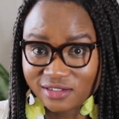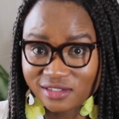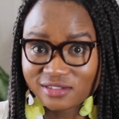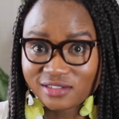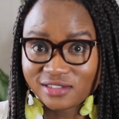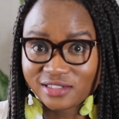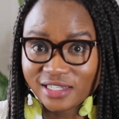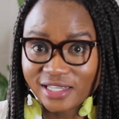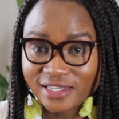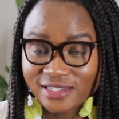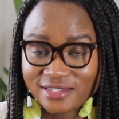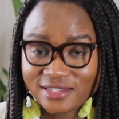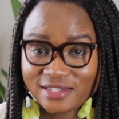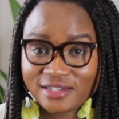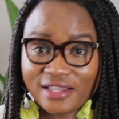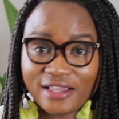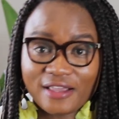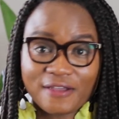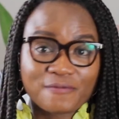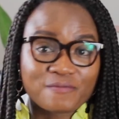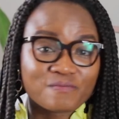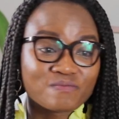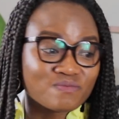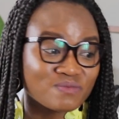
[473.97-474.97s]

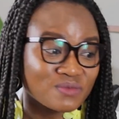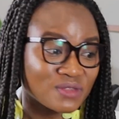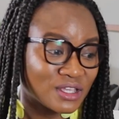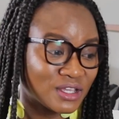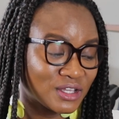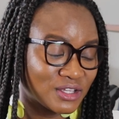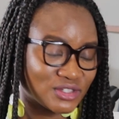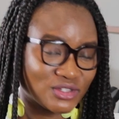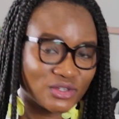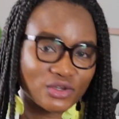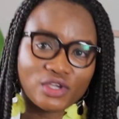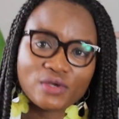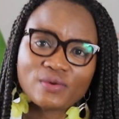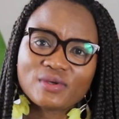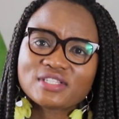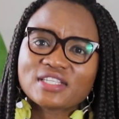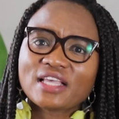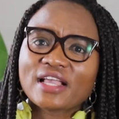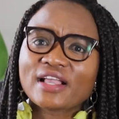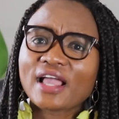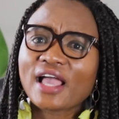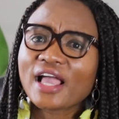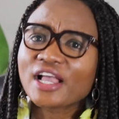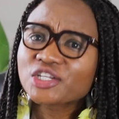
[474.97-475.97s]
yesterday. So he was
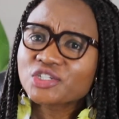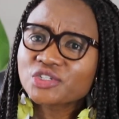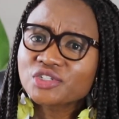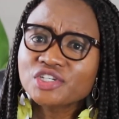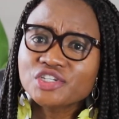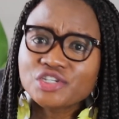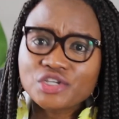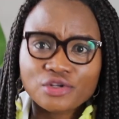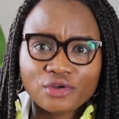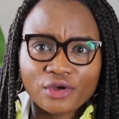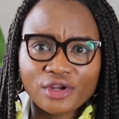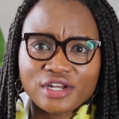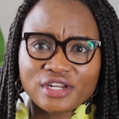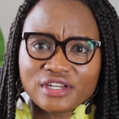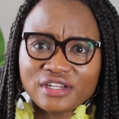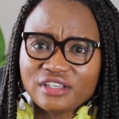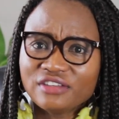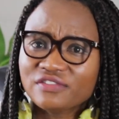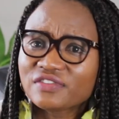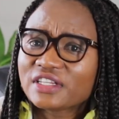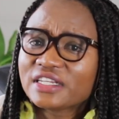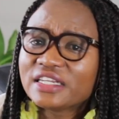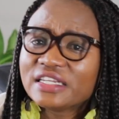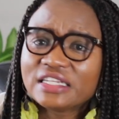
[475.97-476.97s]
like, actually, you don't
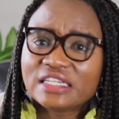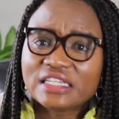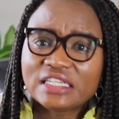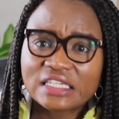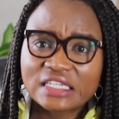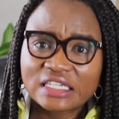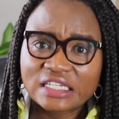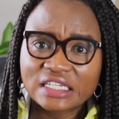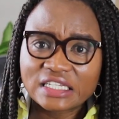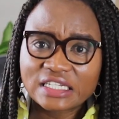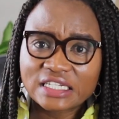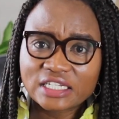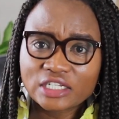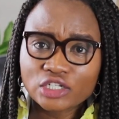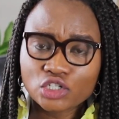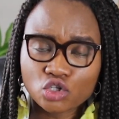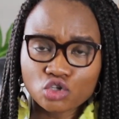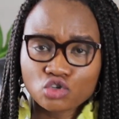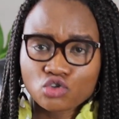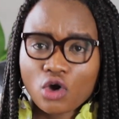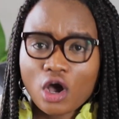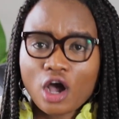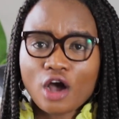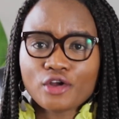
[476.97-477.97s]
even need to
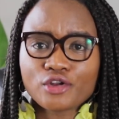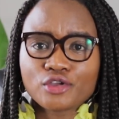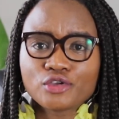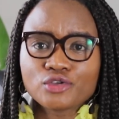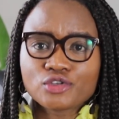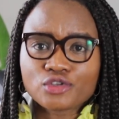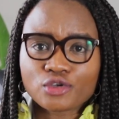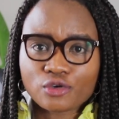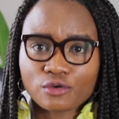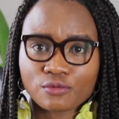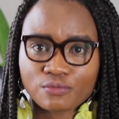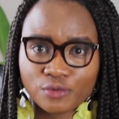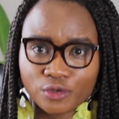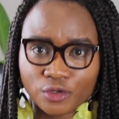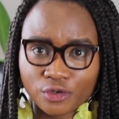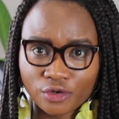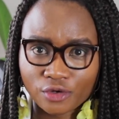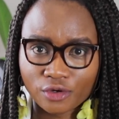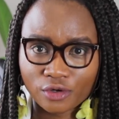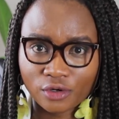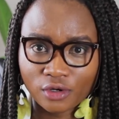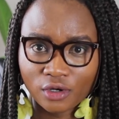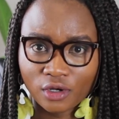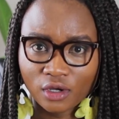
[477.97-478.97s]
know how to use a
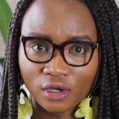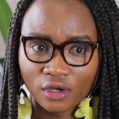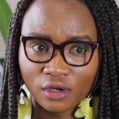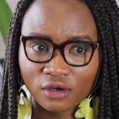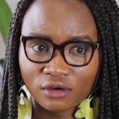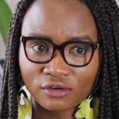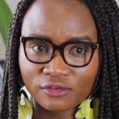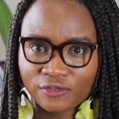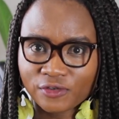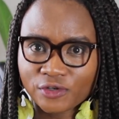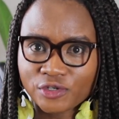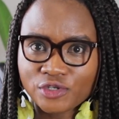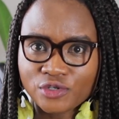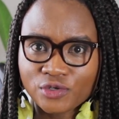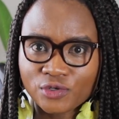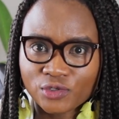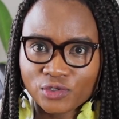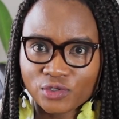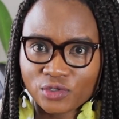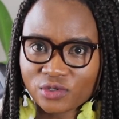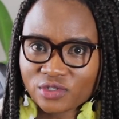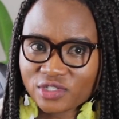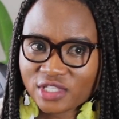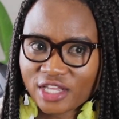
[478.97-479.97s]
computer for you
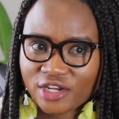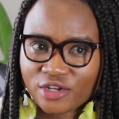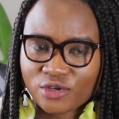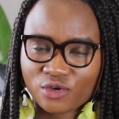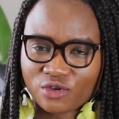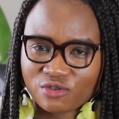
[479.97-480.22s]
to study